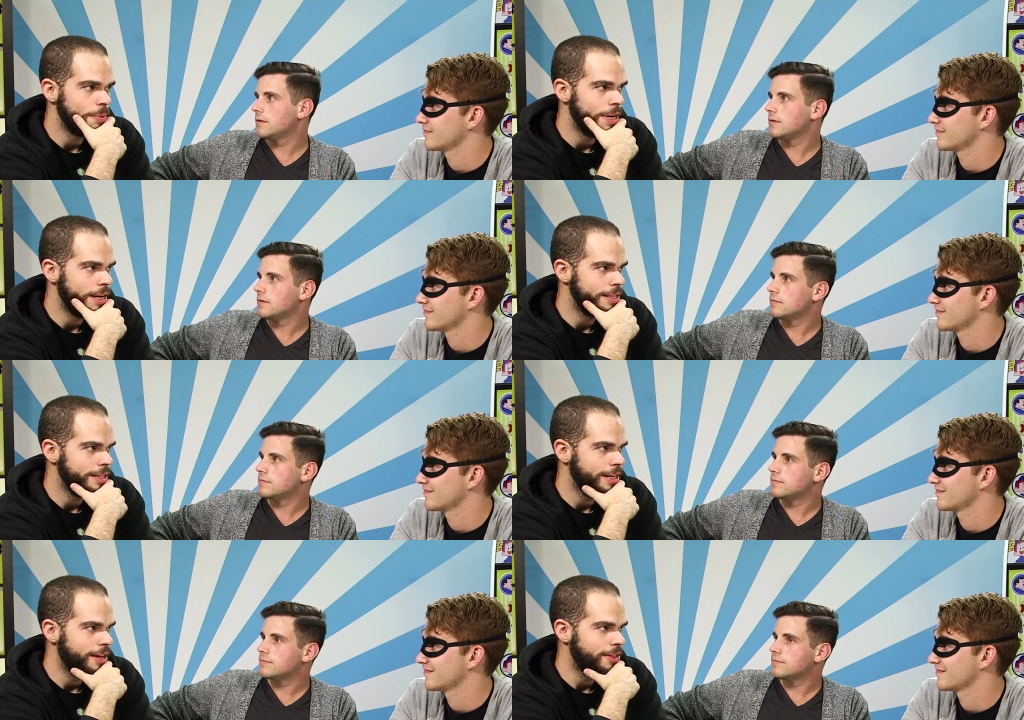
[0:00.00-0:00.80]
Speaker 1: and
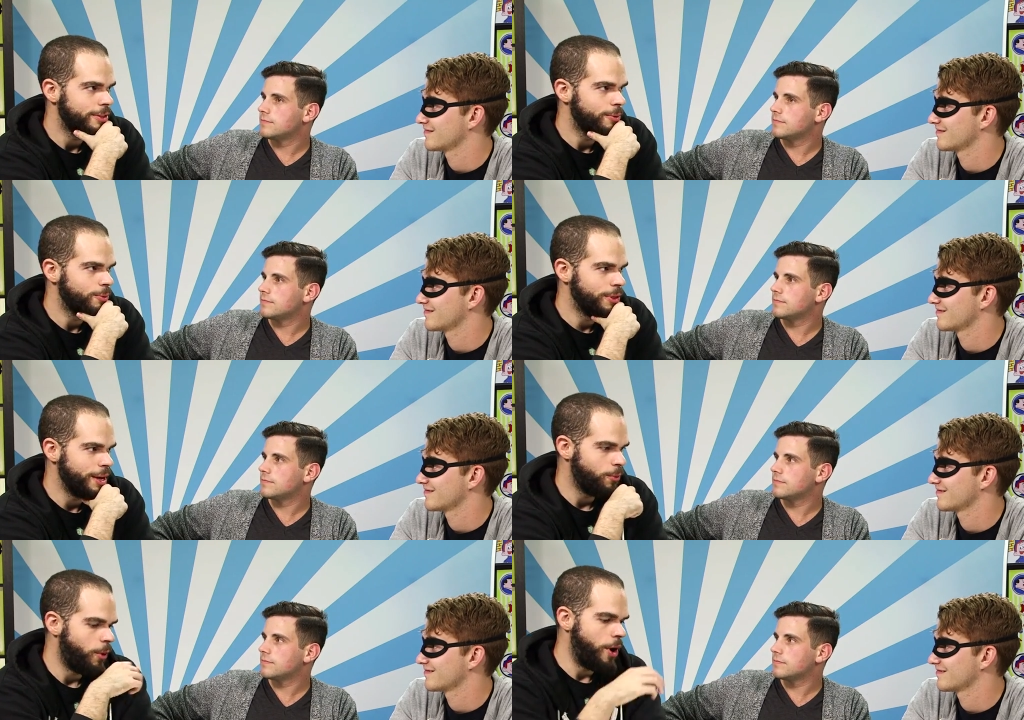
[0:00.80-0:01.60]
uh, I think that when
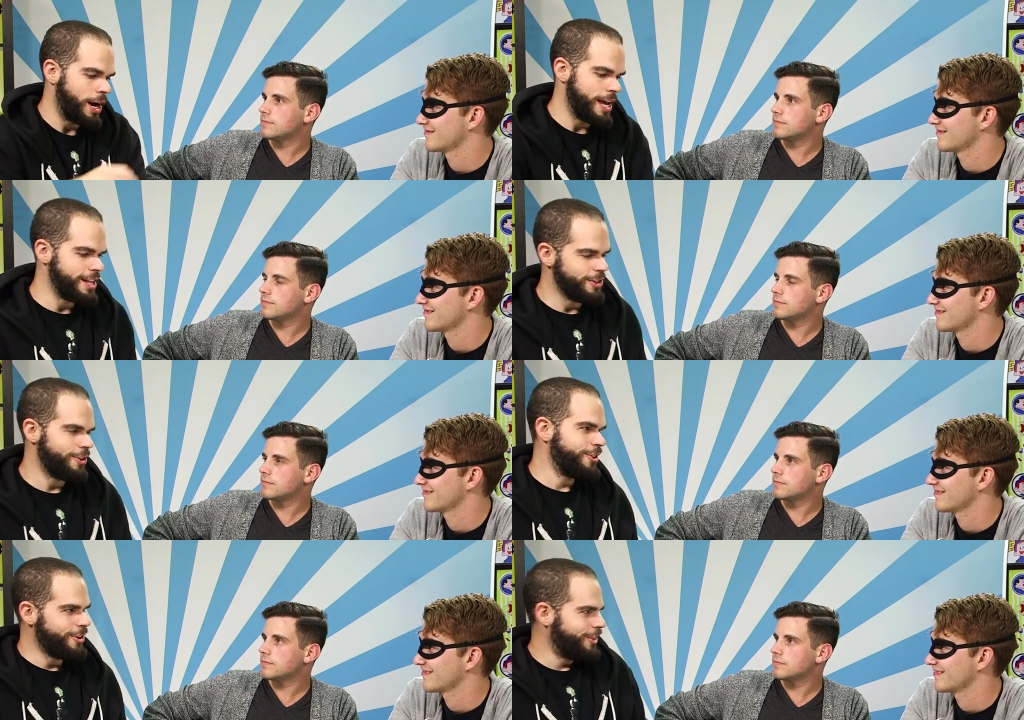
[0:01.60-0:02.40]
they walk in,
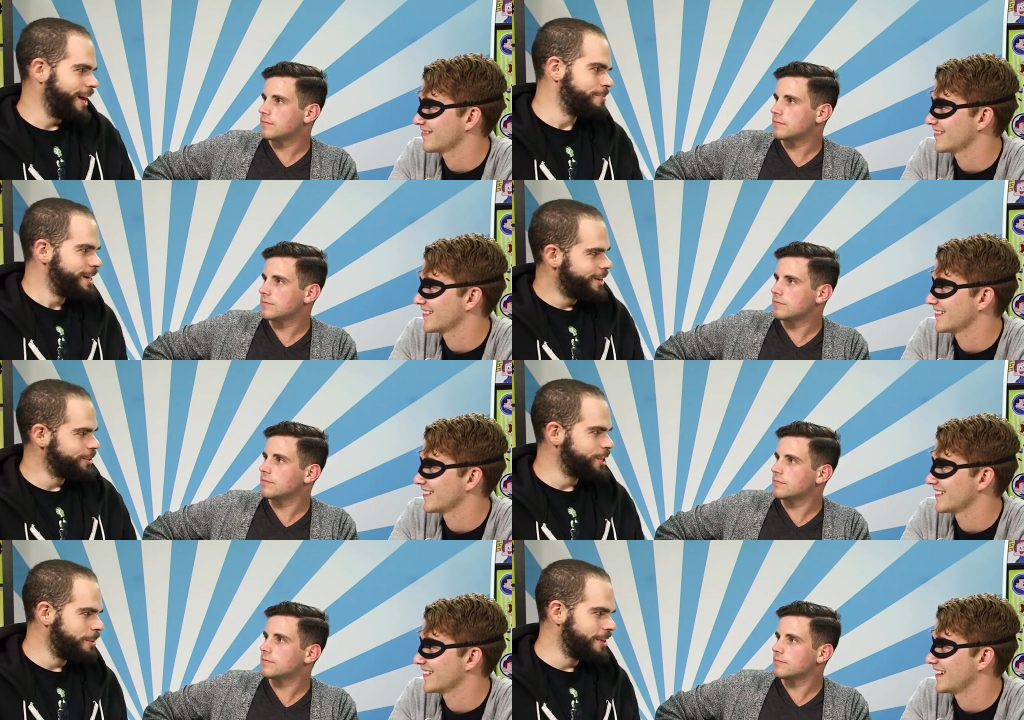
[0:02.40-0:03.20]
they're all like being
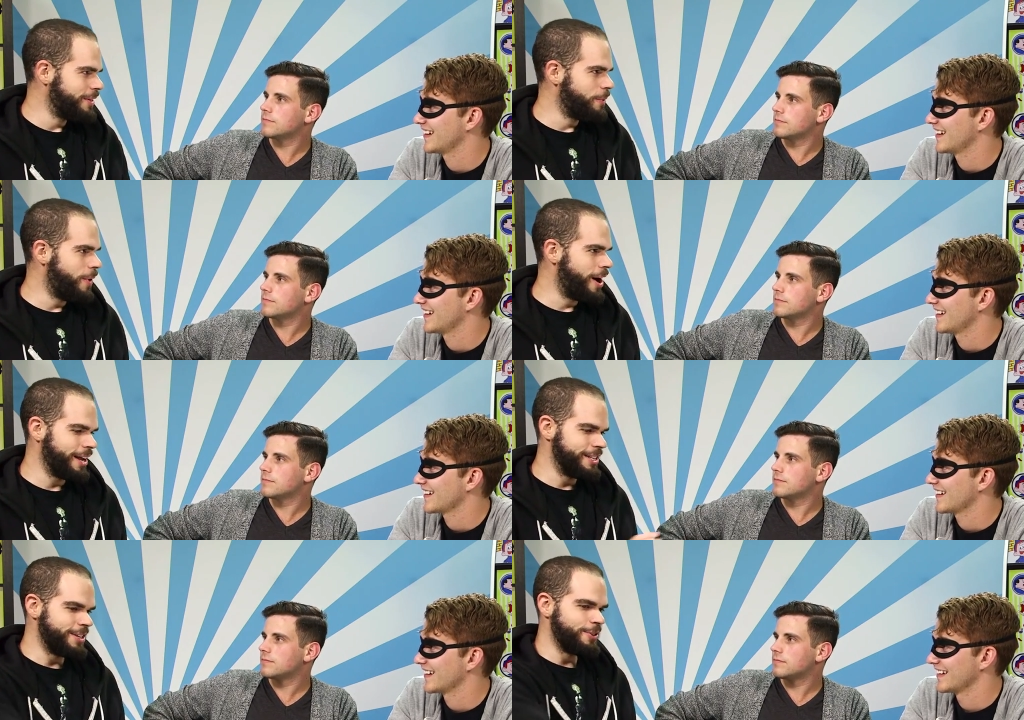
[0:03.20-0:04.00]
all chummy, and then they walk
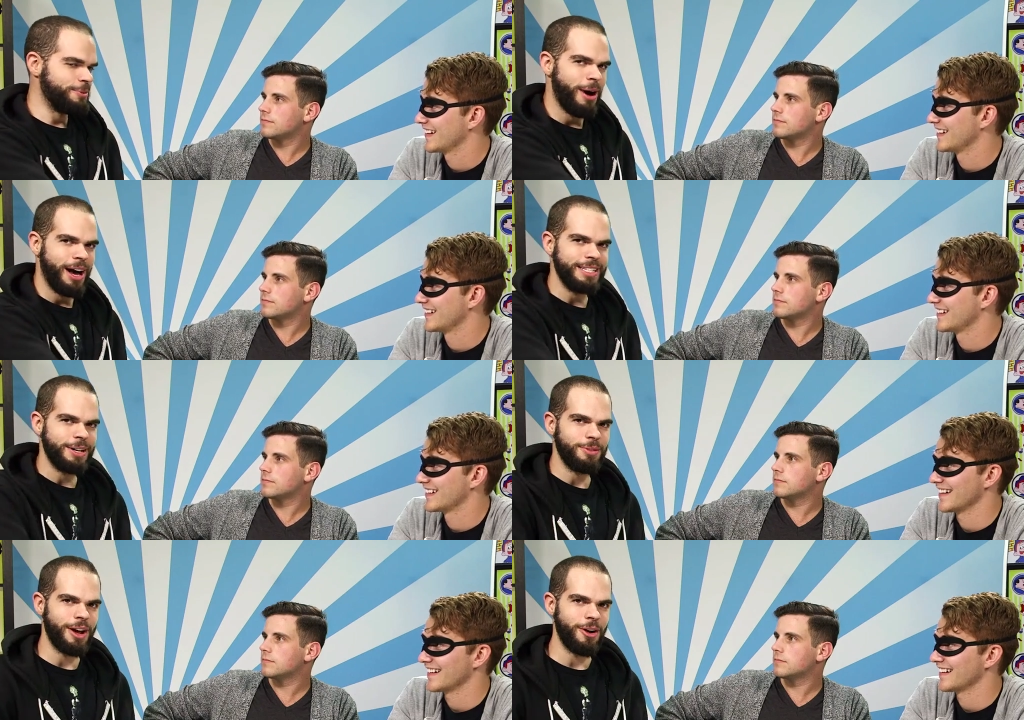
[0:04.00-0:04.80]
in, and Sara's Bodies
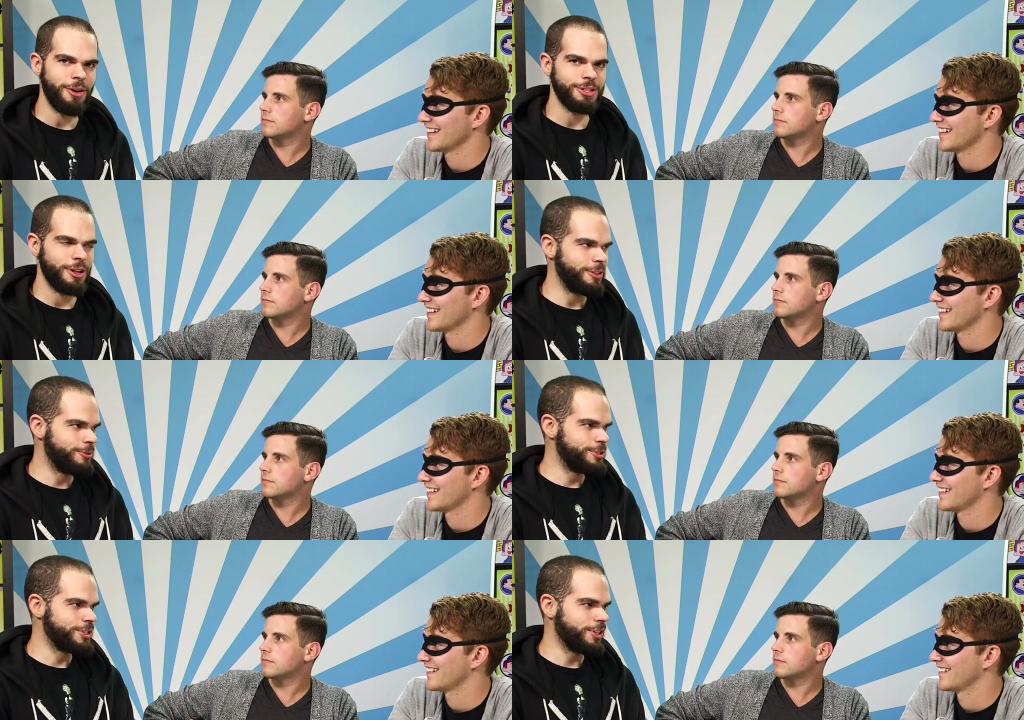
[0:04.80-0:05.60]
there with arrows, and I think it
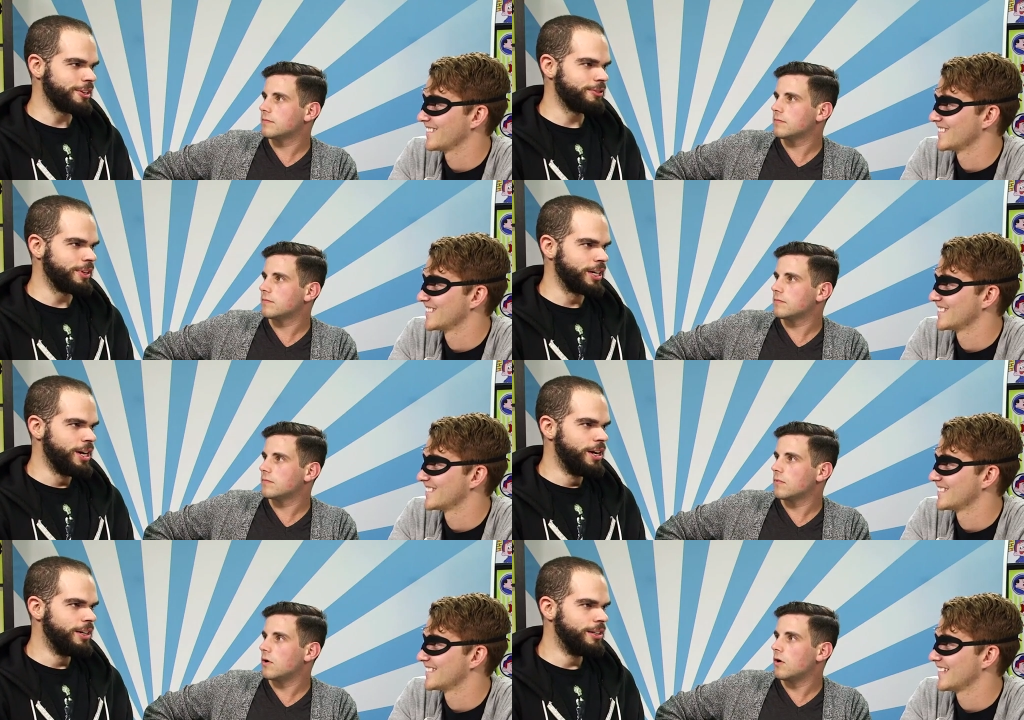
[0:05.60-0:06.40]
was this collective like,
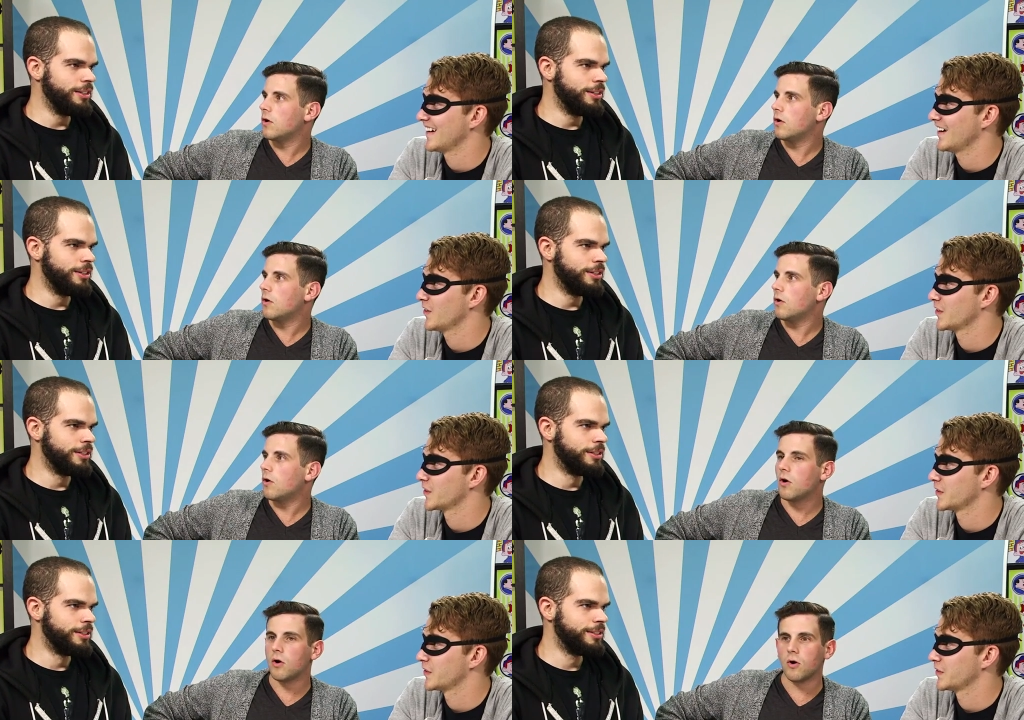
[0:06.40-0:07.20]

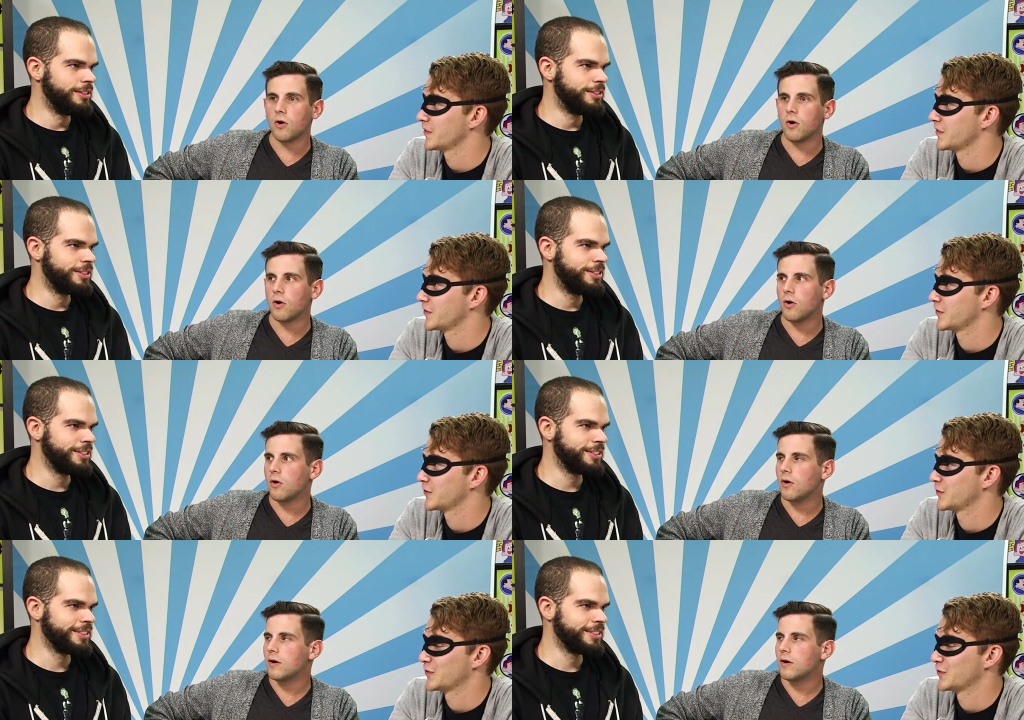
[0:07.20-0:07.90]
oh, oh.